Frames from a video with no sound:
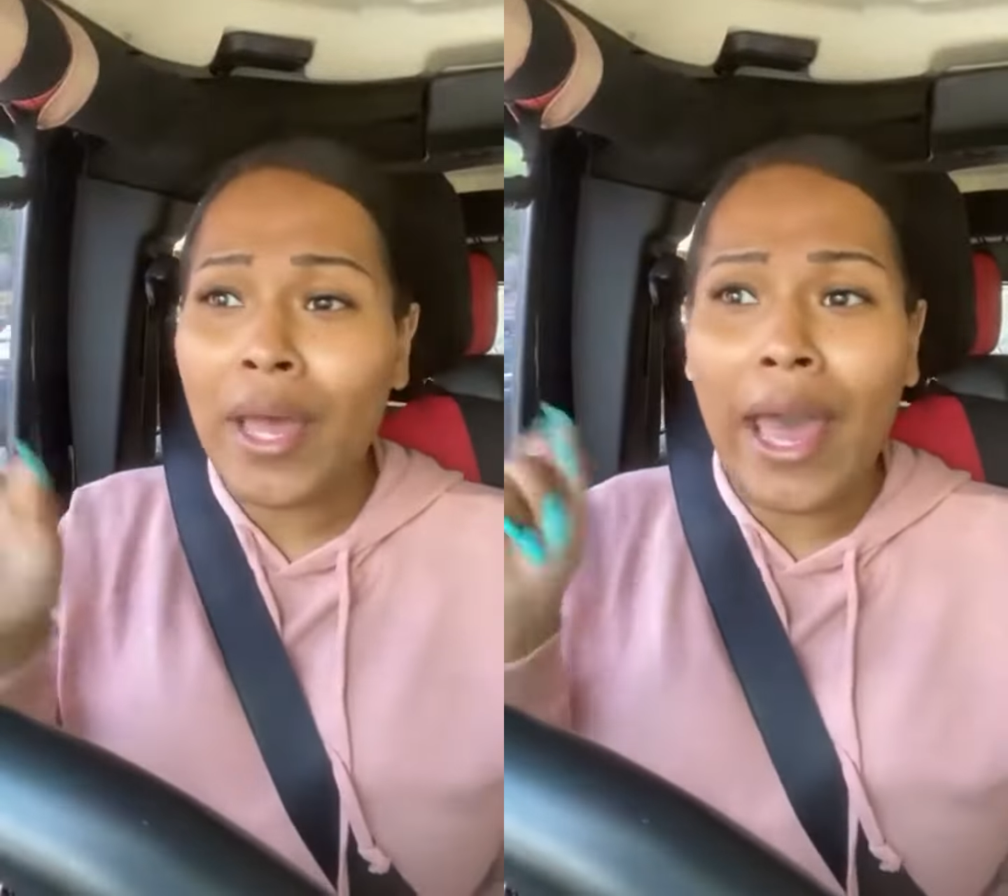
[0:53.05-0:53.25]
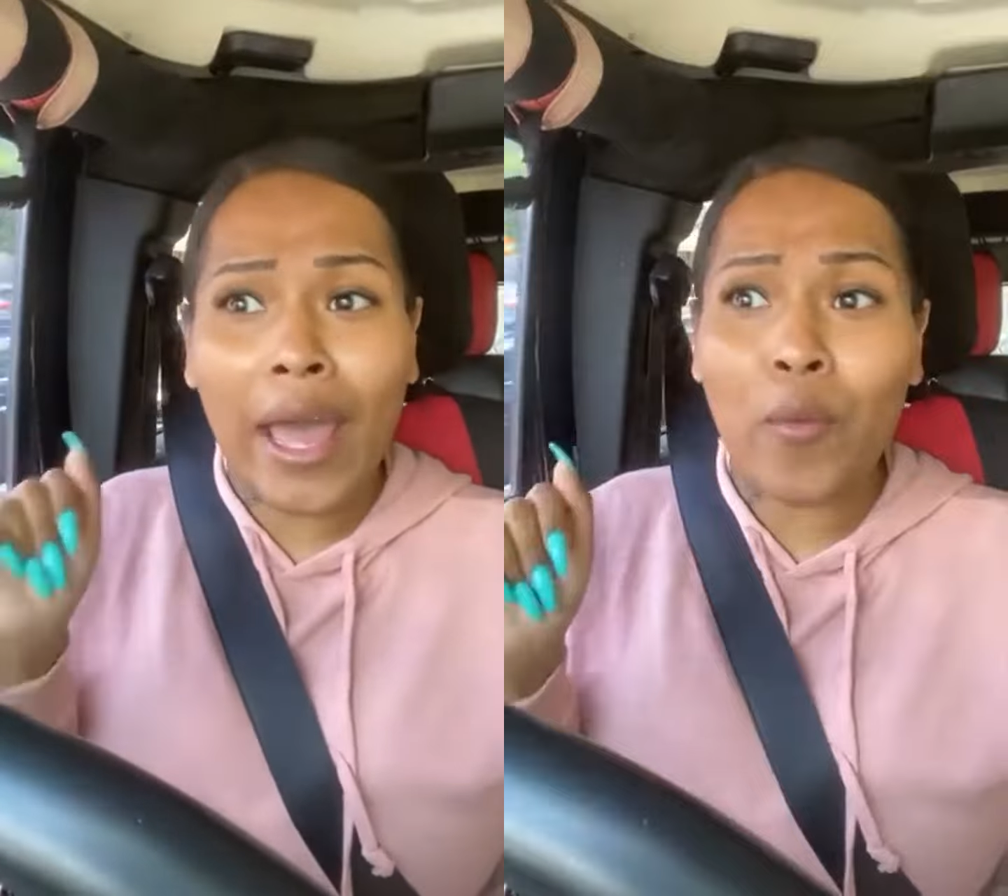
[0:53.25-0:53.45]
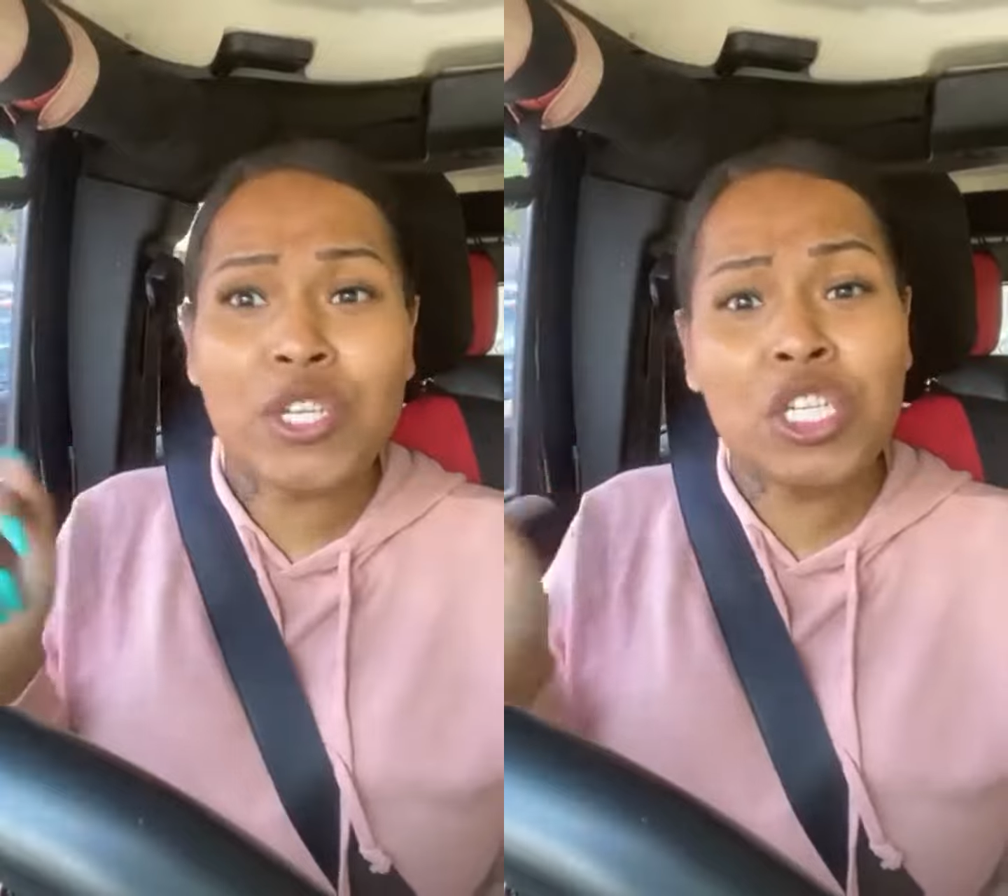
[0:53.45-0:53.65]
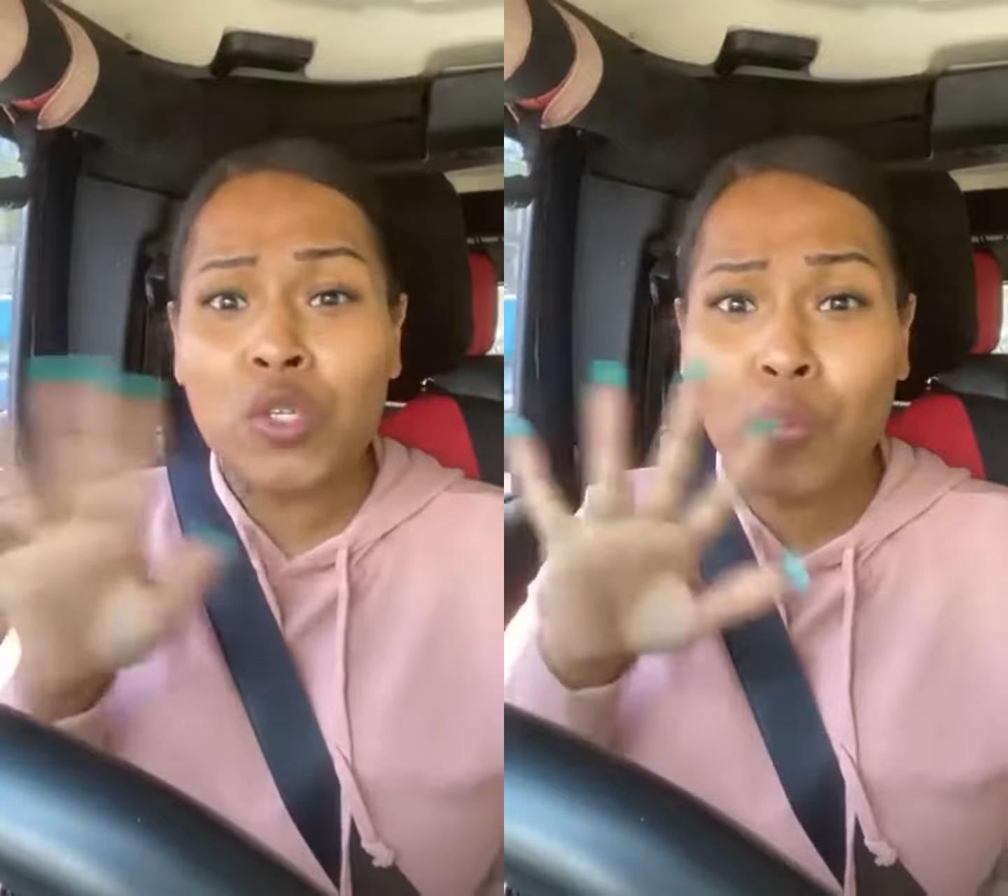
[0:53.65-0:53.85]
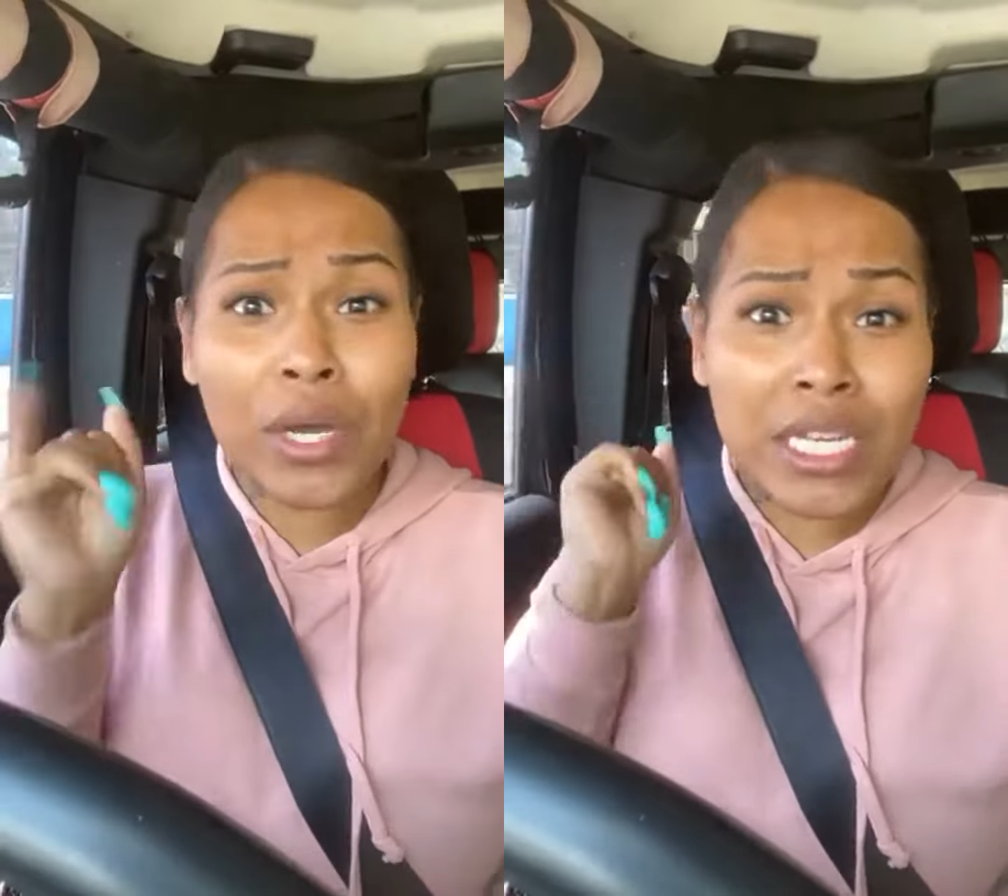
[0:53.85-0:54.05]
Which he
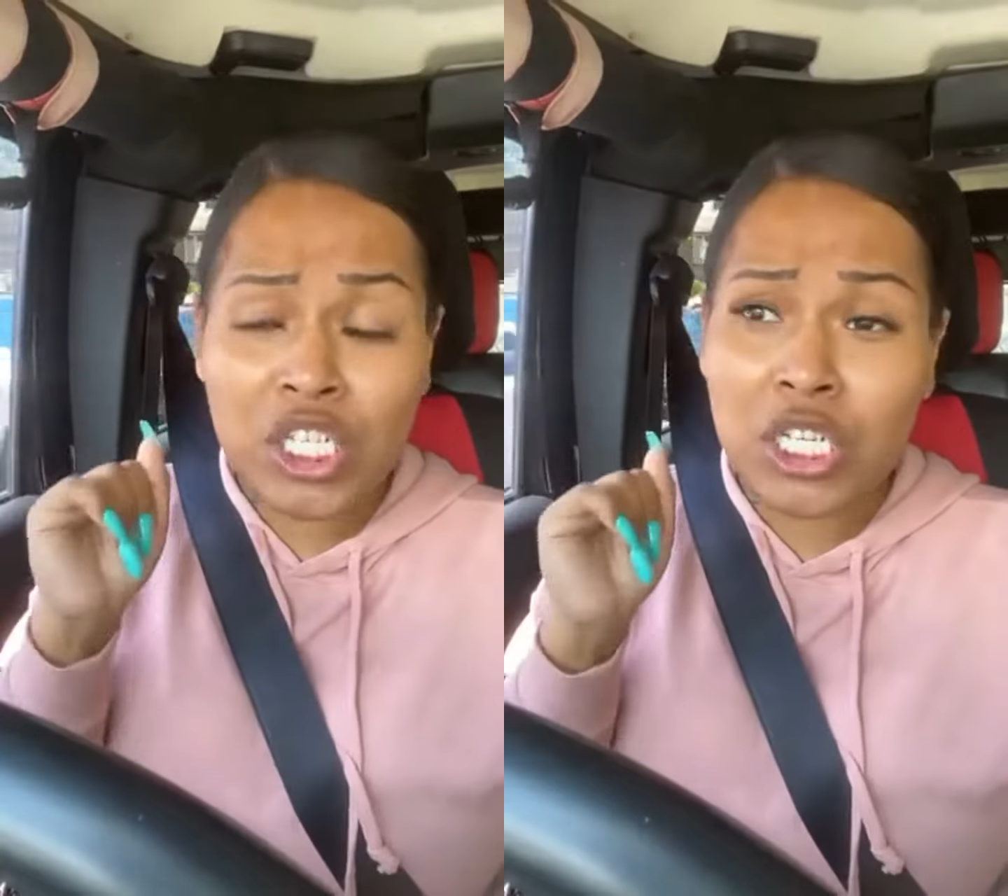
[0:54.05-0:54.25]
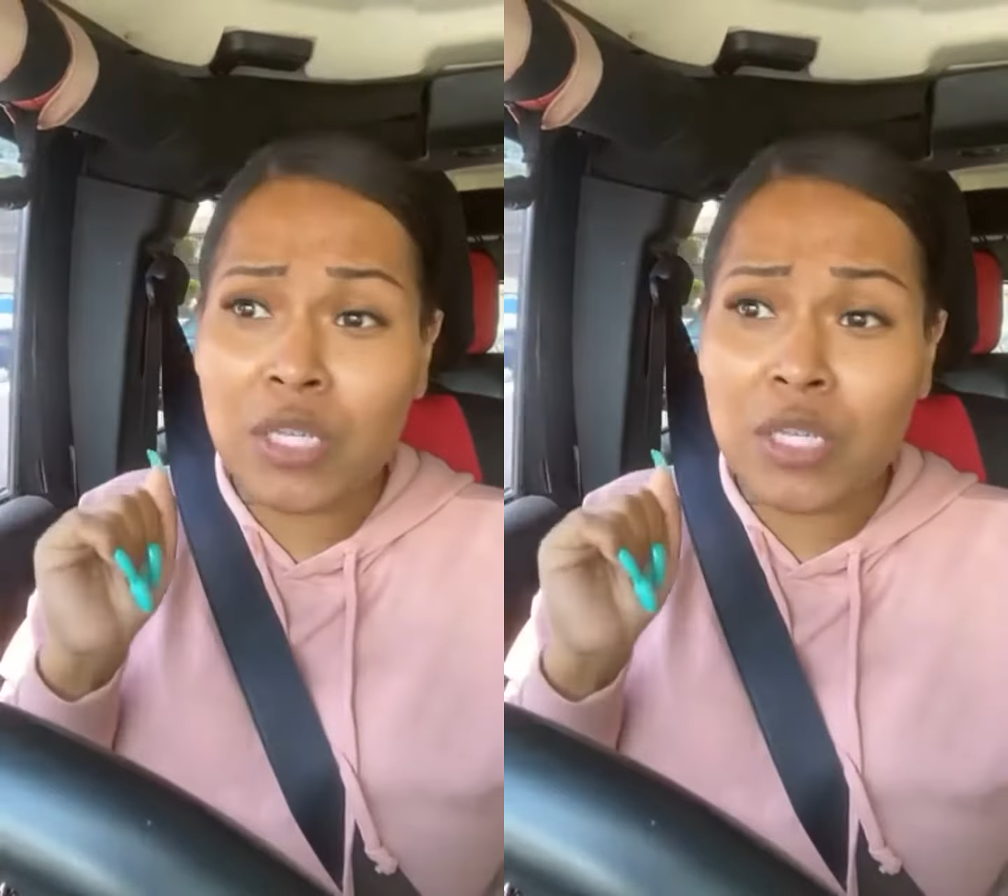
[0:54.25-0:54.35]
was shouldn't